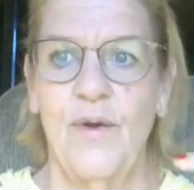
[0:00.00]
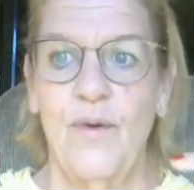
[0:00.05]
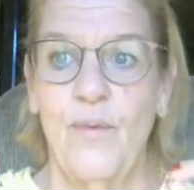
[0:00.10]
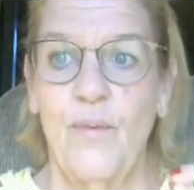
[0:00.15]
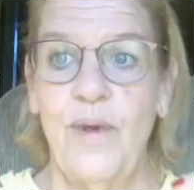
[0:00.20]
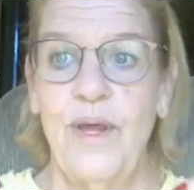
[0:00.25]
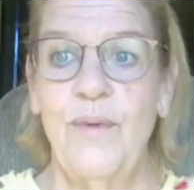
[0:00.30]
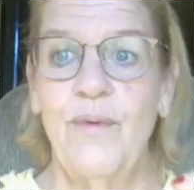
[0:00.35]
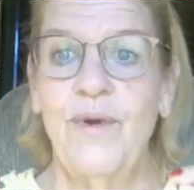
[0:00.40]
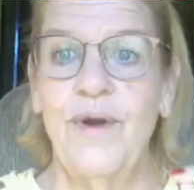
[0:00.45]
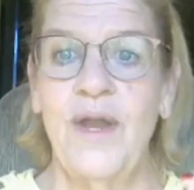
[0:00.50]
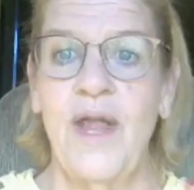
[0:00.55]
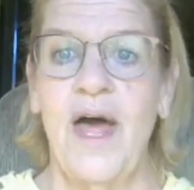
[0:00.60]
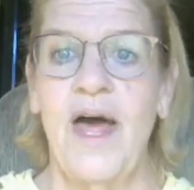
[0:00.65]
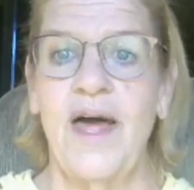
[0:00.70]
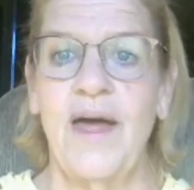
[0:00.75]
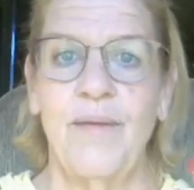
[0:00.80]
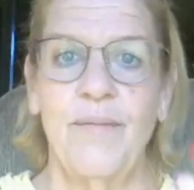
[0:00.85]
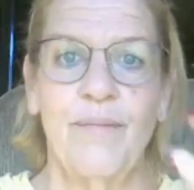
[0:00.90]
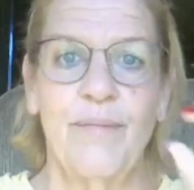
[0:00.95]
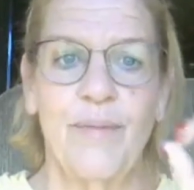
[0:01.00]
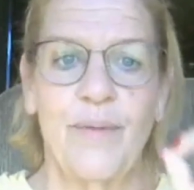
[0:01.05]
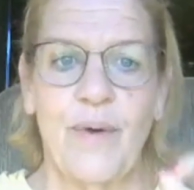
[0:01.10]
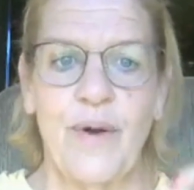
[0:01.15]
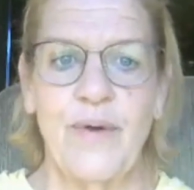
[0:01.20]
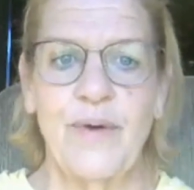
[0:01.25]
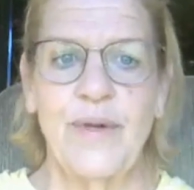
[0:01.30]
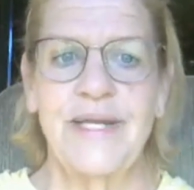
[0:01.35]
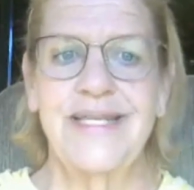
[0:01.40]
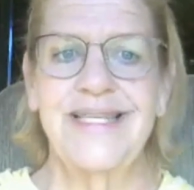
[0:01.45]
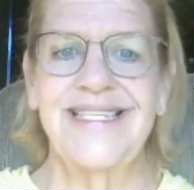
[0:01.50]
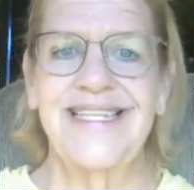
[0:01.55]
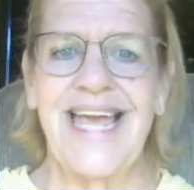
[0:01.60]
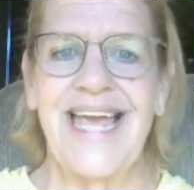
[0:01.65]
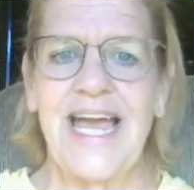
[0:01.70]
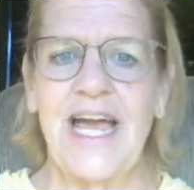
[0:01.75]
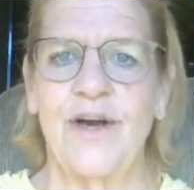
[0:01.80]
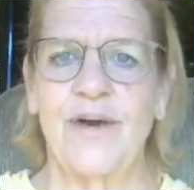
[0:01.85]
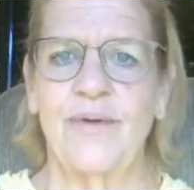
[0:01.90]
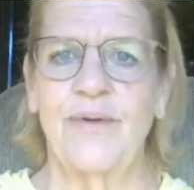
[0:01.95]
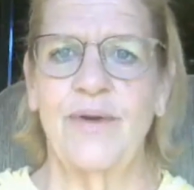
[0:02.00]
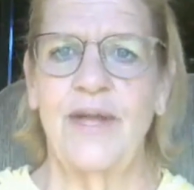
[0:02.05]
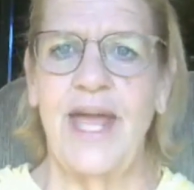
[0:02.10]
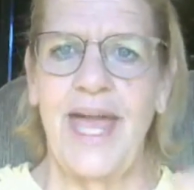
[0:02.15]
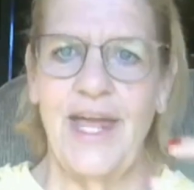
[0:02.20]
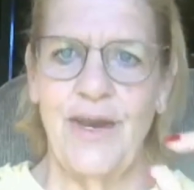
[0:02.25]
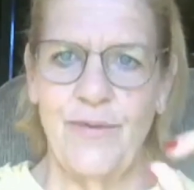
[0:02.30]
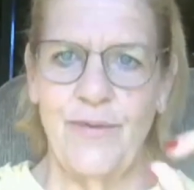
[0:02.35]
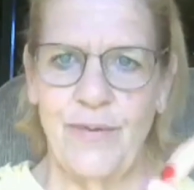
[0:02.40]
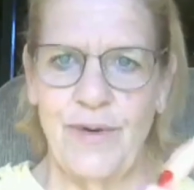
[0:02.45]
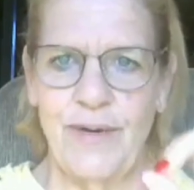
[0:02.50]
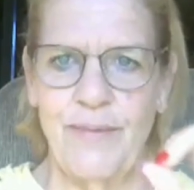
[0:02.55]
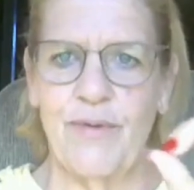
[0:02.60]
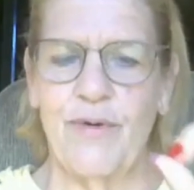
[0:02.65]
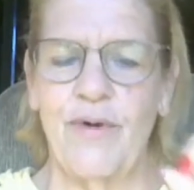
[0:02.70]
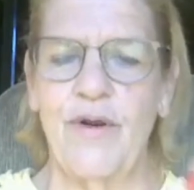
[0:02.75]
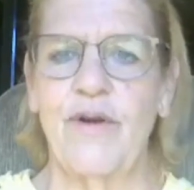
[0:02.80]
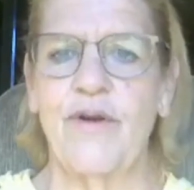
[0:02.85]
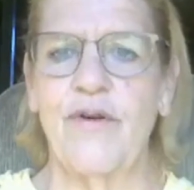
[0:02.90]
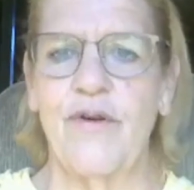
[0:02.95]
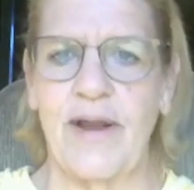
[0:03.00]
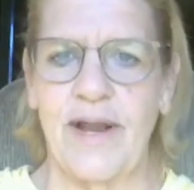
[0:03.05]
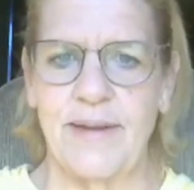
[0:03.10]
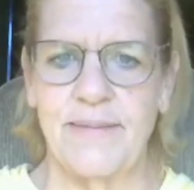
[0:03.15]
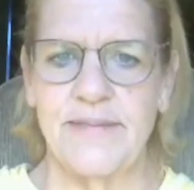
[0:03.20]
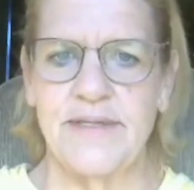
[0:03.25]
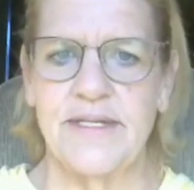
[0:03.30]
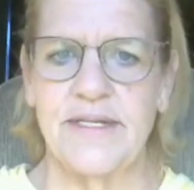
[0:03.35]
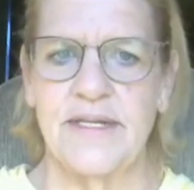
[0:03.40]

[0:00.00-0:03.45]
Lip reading: We were not broken down and reprogrammed.